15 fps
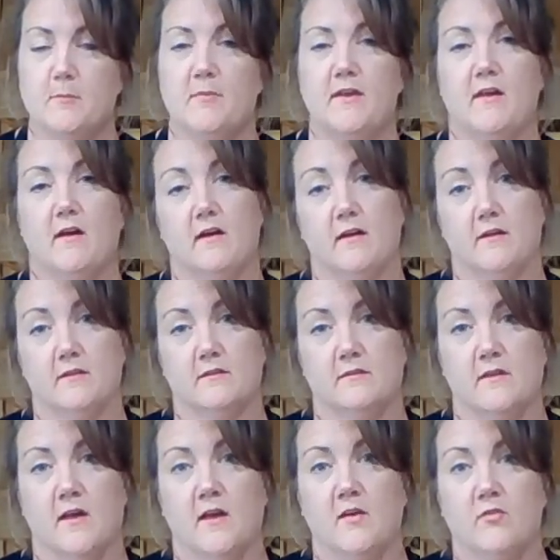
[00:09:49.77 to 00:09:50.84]

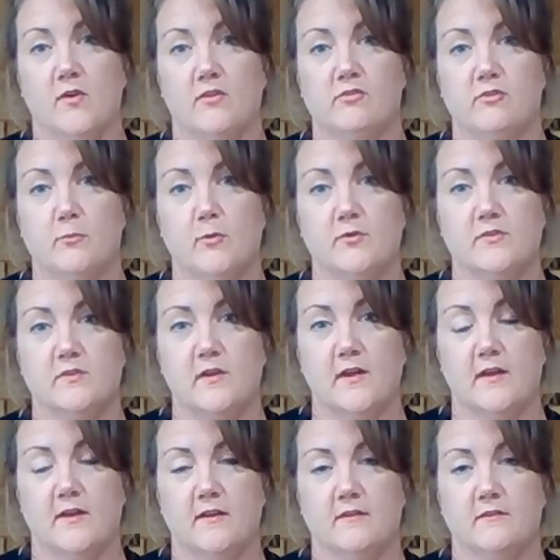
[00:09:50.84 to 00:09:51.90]
because vegetable
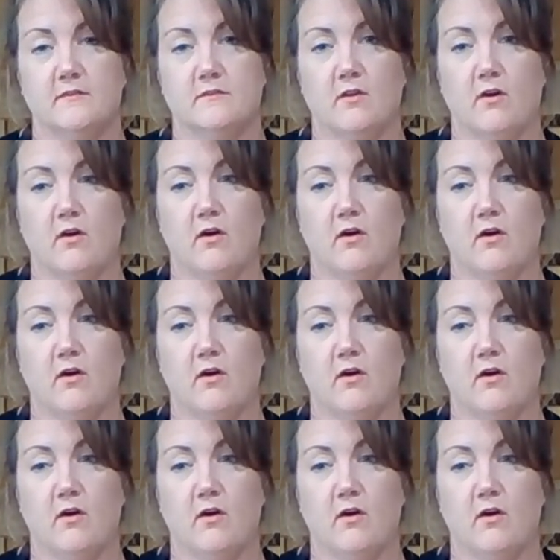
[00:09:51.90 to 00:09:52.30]
skins